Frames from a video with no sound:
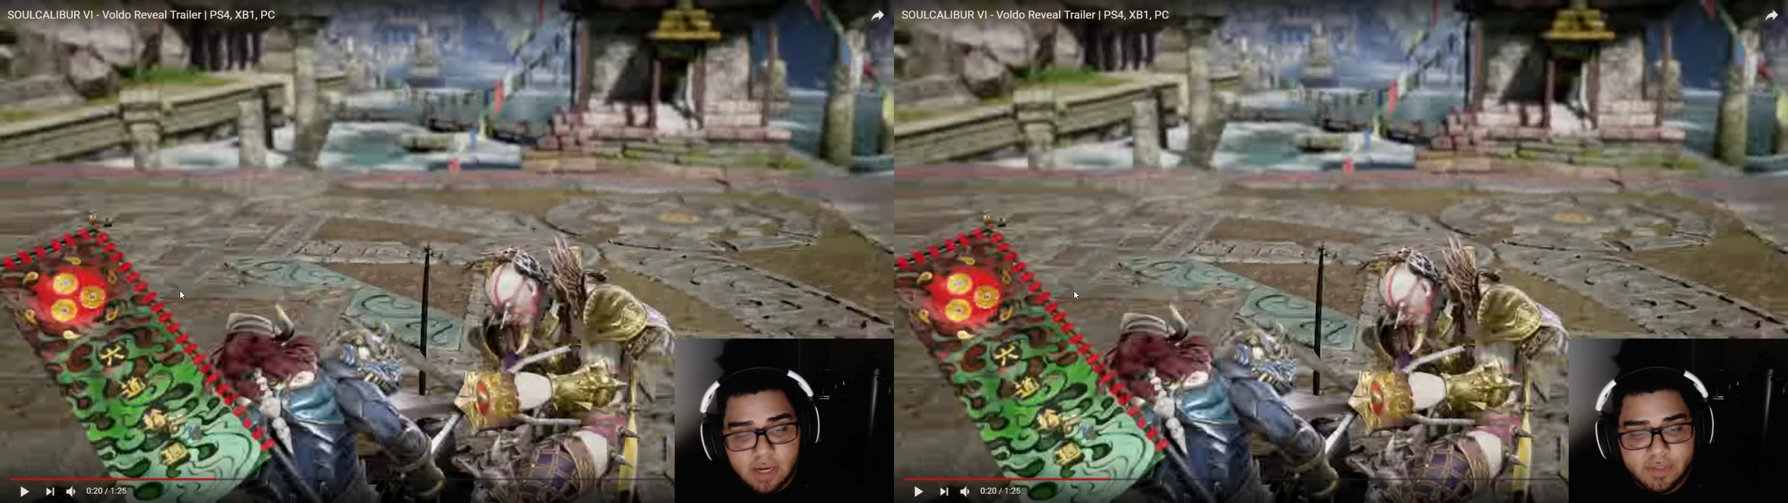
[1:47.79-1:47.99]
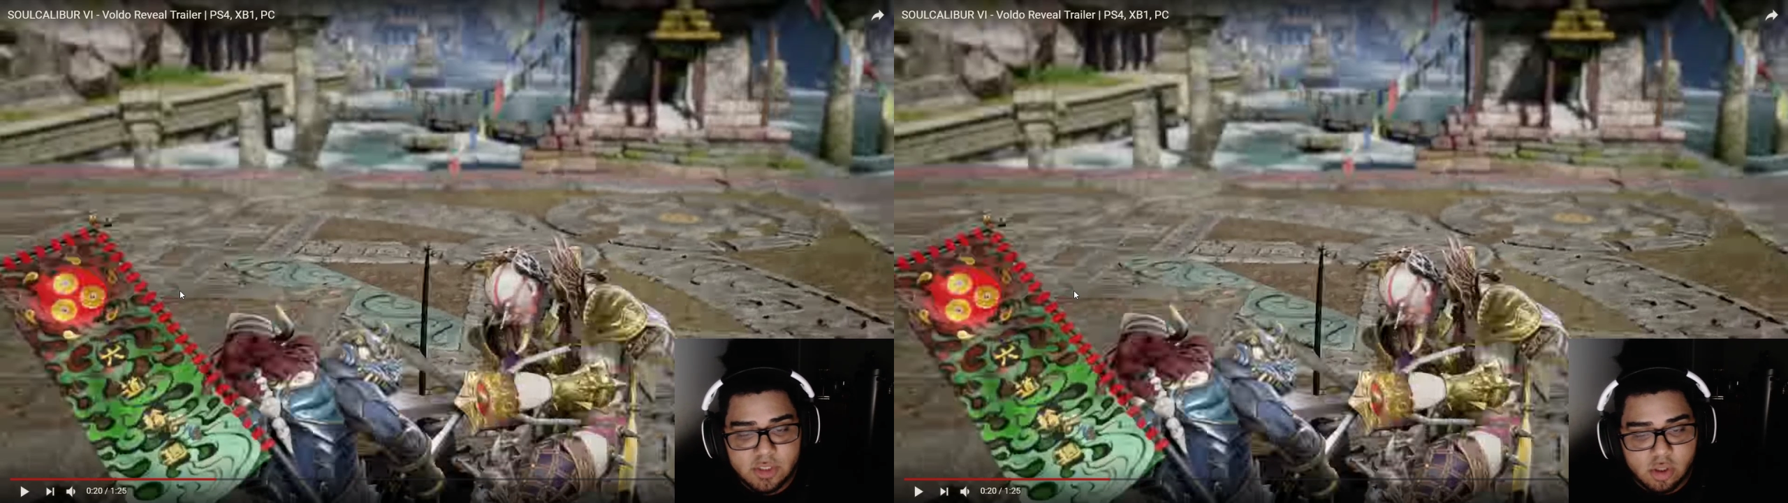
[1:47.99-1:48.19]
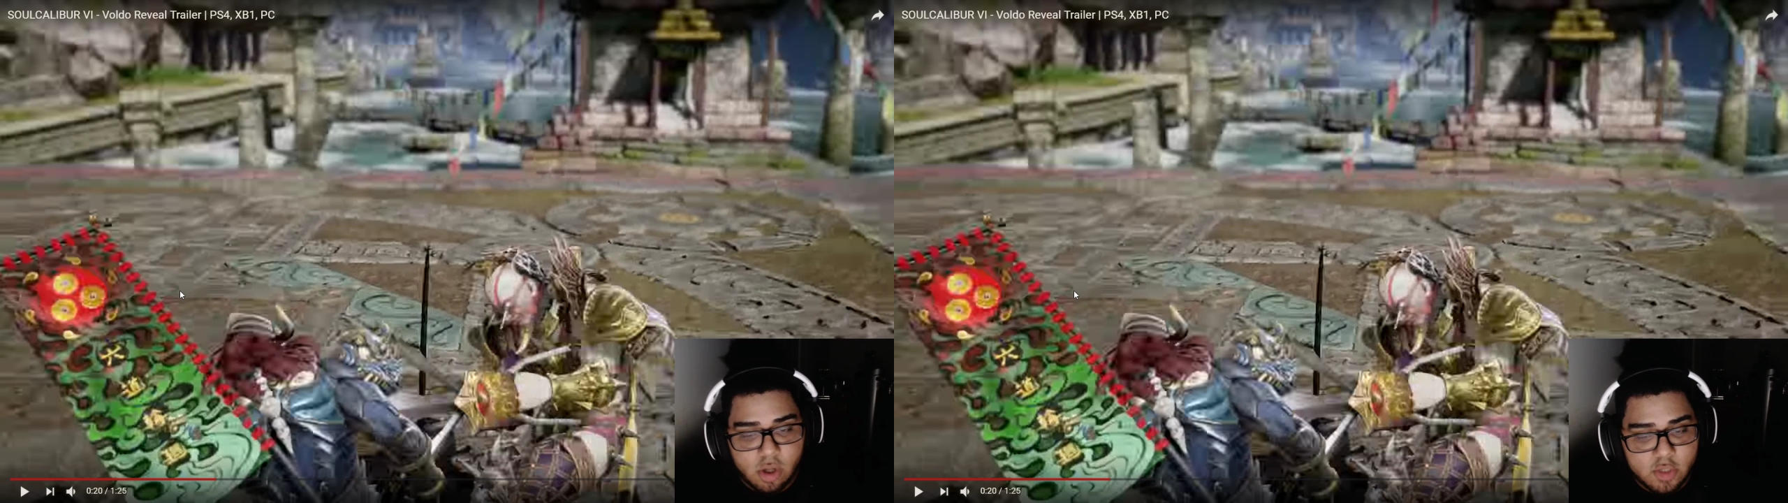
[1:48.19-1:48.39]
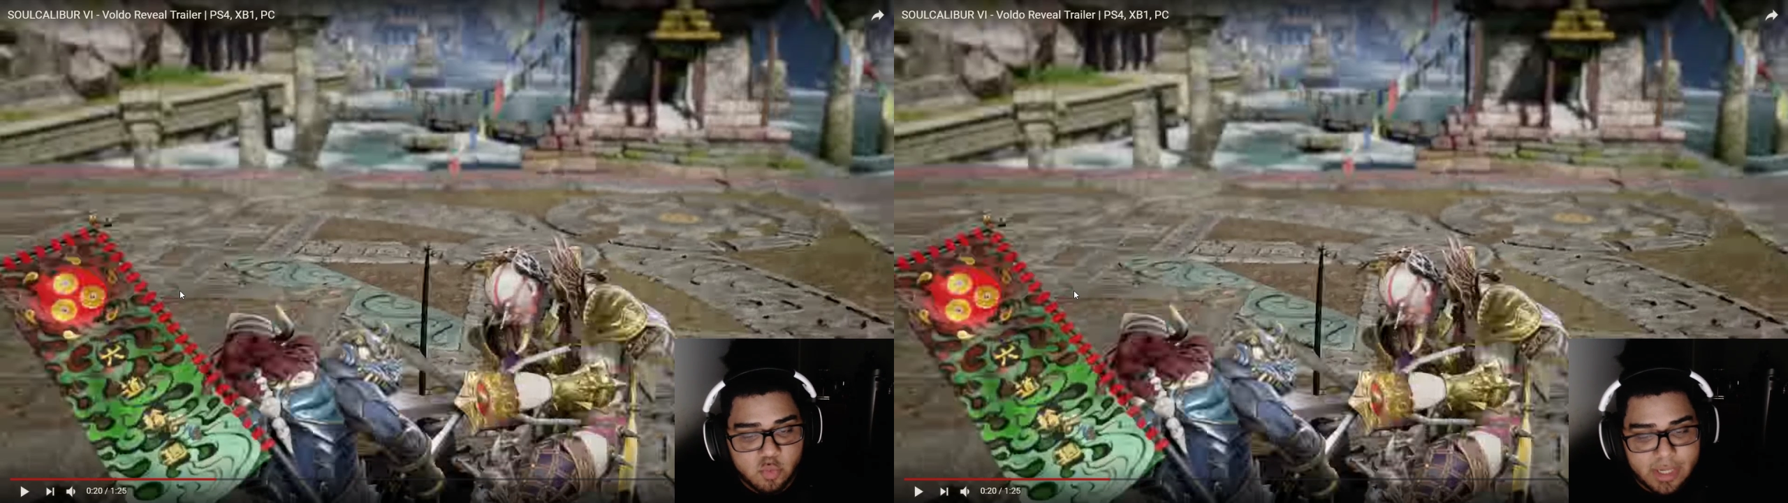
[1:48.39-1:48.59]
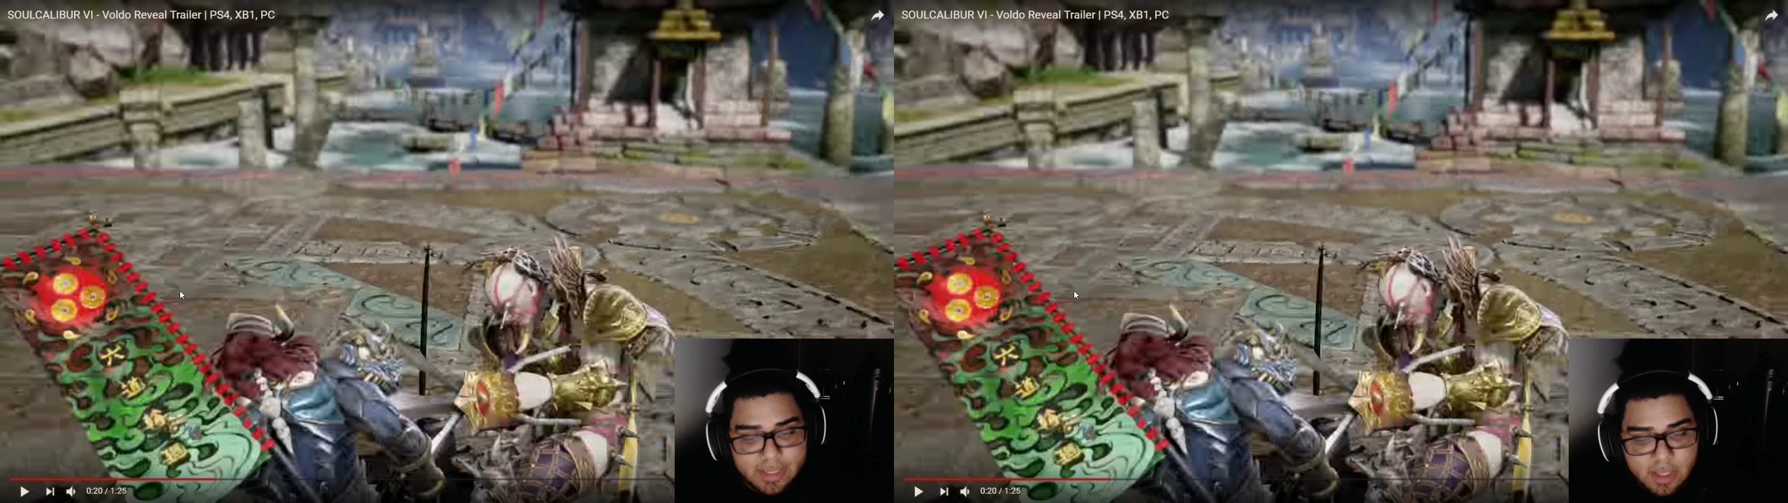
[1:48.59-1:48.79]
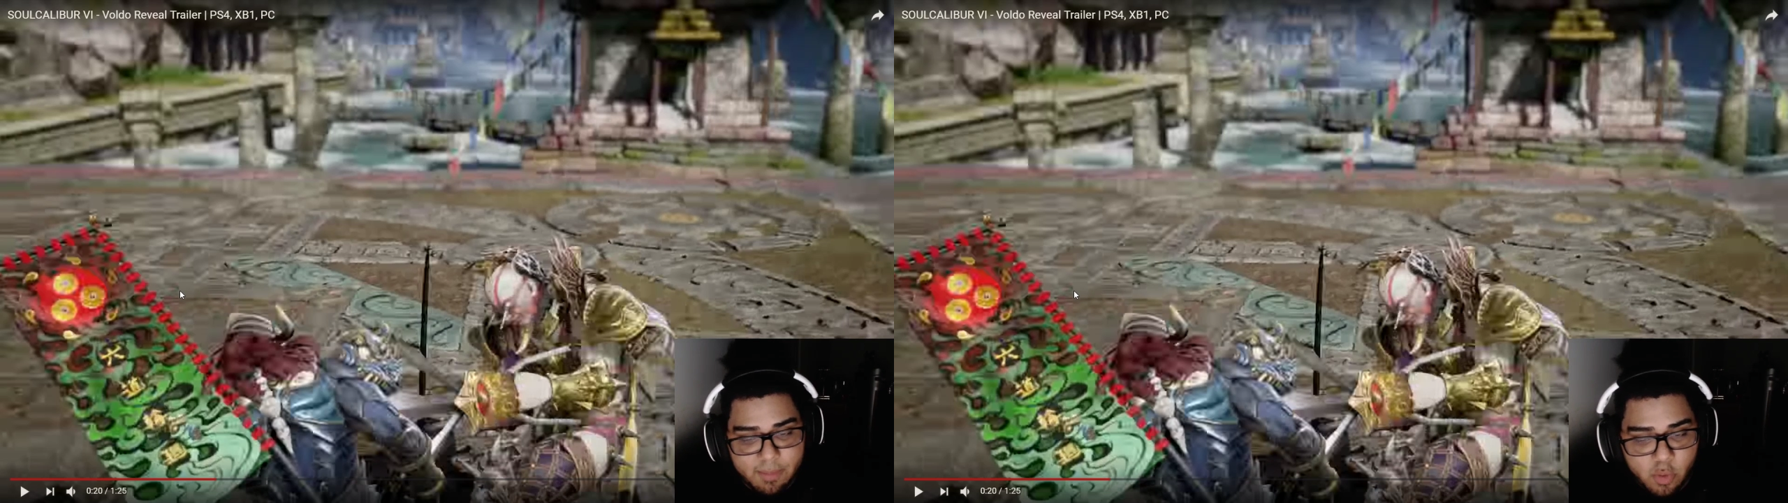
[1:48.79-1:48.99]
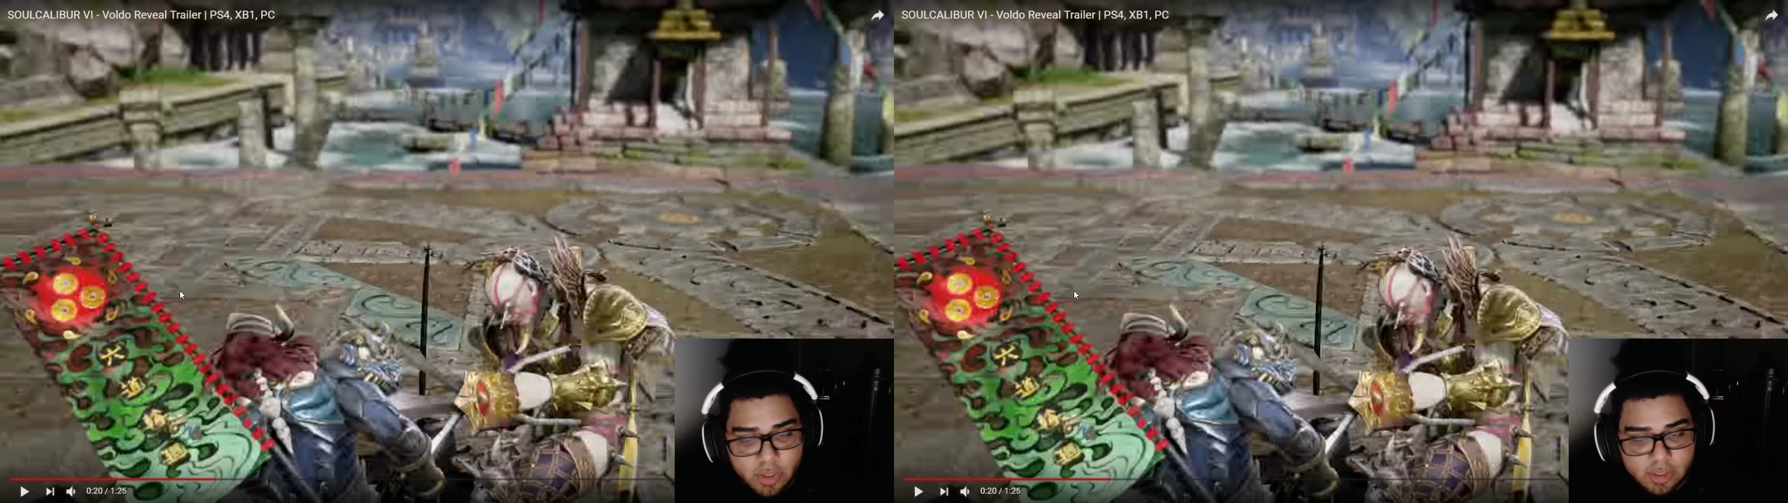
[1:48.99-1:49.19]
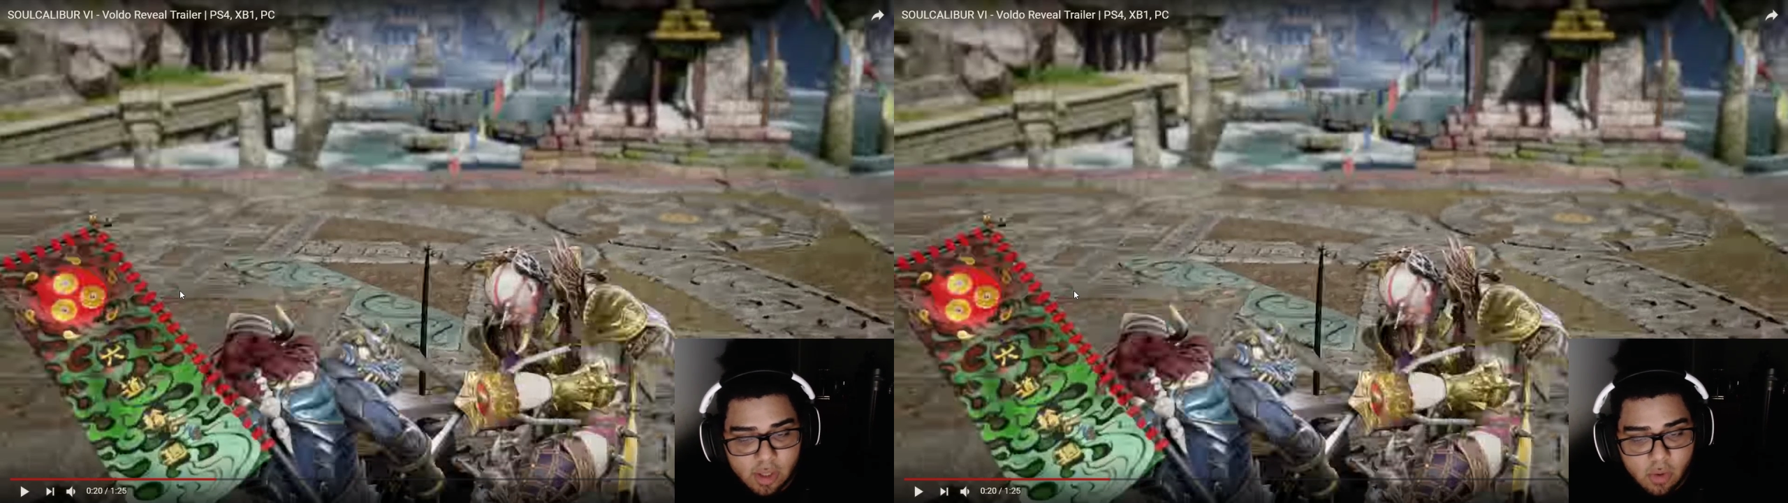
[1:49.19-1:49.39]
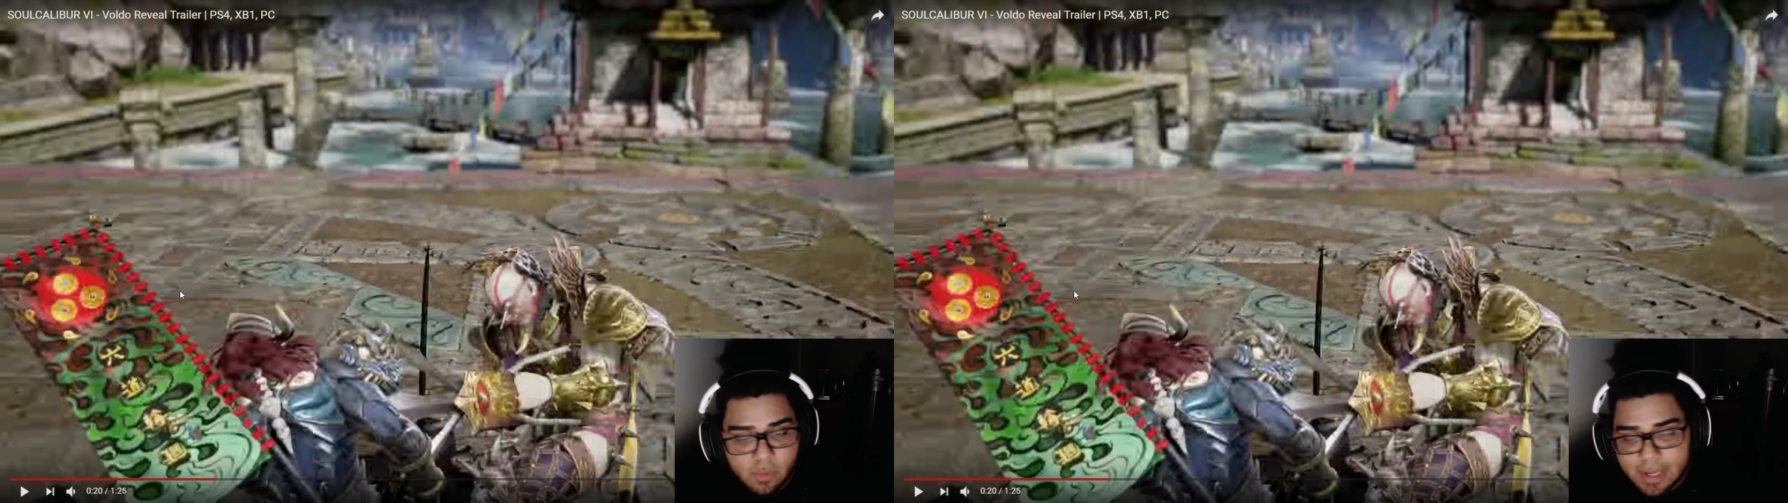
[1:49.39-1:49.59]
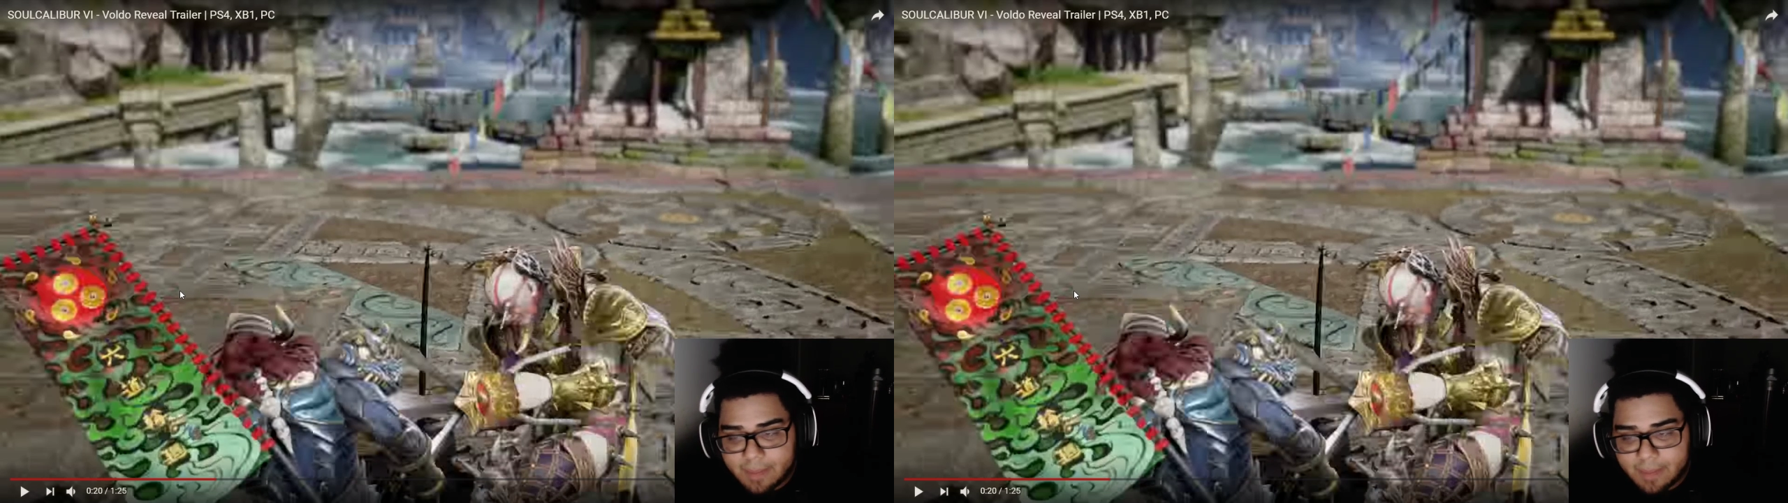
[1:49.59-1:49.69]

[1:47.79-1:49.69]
of his claws would hit the opponent low,